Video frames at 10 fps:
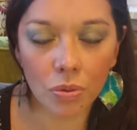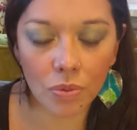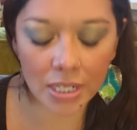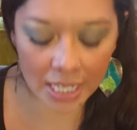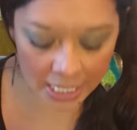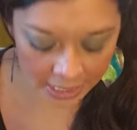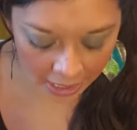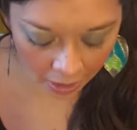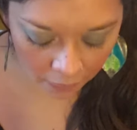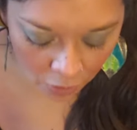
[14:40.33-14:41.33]
release
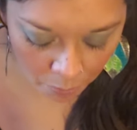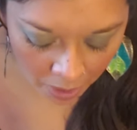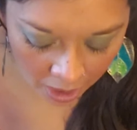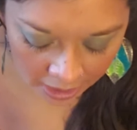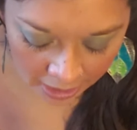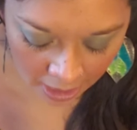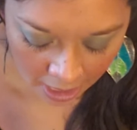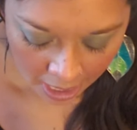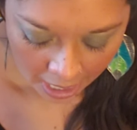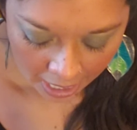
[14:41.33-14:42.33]
that out of your body
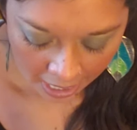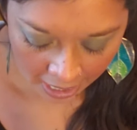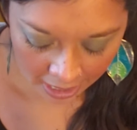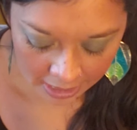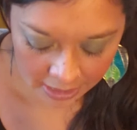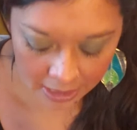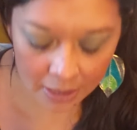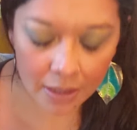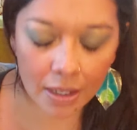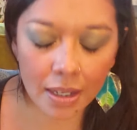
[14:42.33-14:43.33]
and
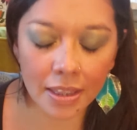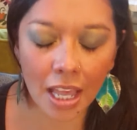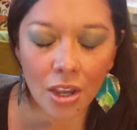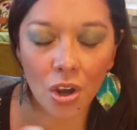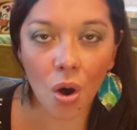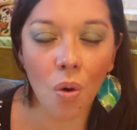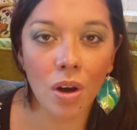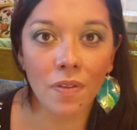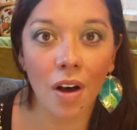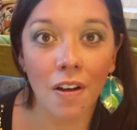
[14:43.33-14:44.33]
let go
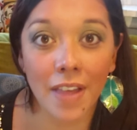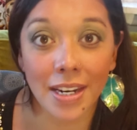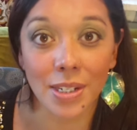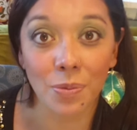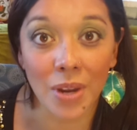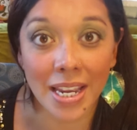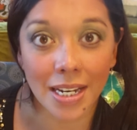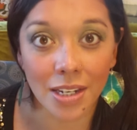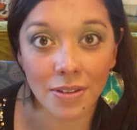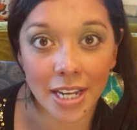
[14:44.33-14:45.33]
of all that is
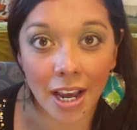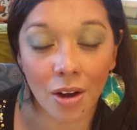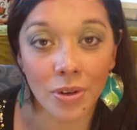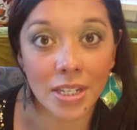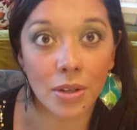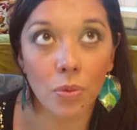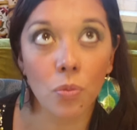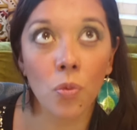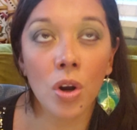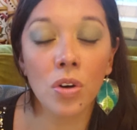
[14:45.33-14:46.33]
weighing you down is a
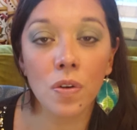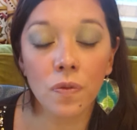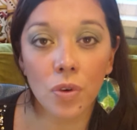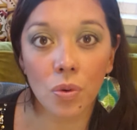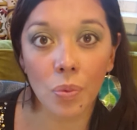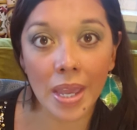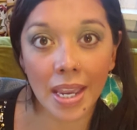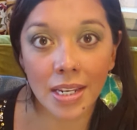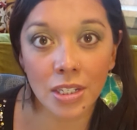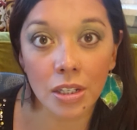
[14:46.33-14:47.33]
wonderful
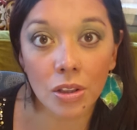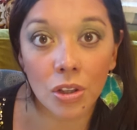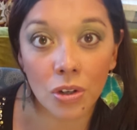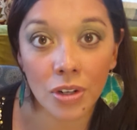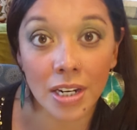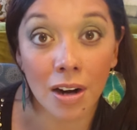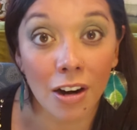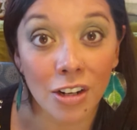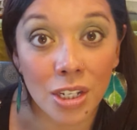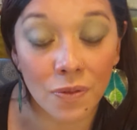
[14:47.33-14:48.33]
way to learn and
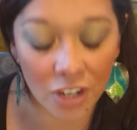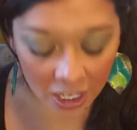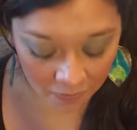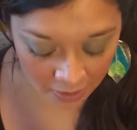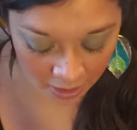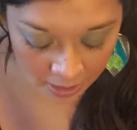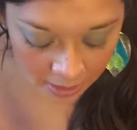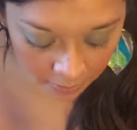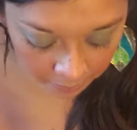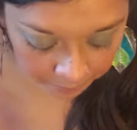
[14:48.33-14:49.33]
harness
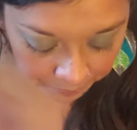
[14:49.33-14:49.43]
forgiveness.